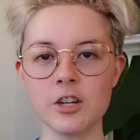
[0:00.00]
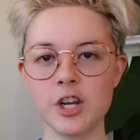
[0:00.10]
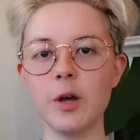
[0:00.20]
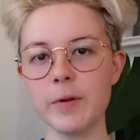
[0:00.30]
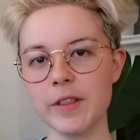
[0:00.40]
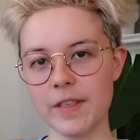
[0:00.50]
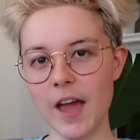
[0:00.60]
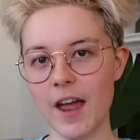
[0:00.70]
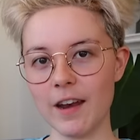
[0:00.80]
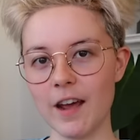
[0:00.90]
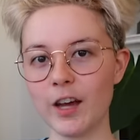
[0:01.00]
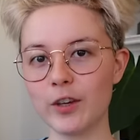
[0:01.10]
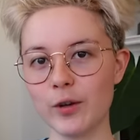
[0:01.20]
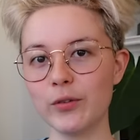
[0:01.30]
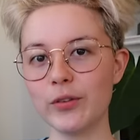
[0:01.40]
Shelby then
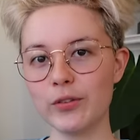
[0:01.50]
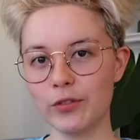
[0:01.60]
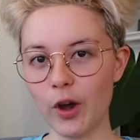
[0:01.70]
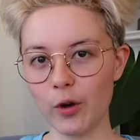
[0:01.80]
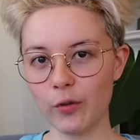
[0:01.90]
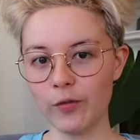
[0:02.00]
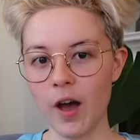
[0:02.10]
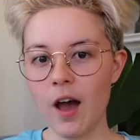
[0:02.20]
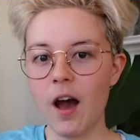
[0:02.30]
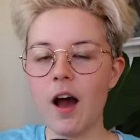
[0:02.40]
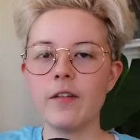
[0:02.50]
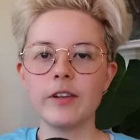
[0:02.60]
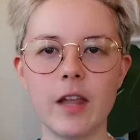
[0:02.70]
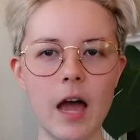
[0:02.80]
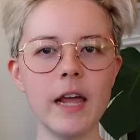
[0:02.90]
accuses Soph
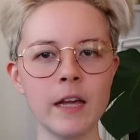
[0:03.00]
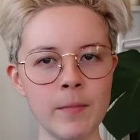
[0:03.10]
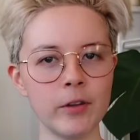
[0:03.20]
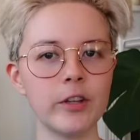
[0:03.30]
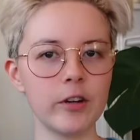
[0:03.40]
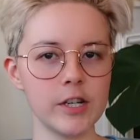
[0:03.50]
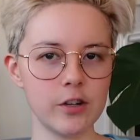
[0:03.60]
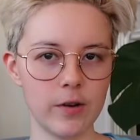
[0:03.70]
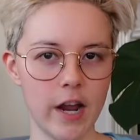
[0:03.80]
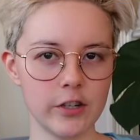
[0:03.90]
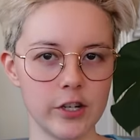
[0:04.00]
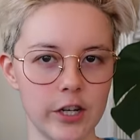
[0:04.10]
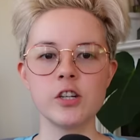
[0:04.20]
of lying about their interaction.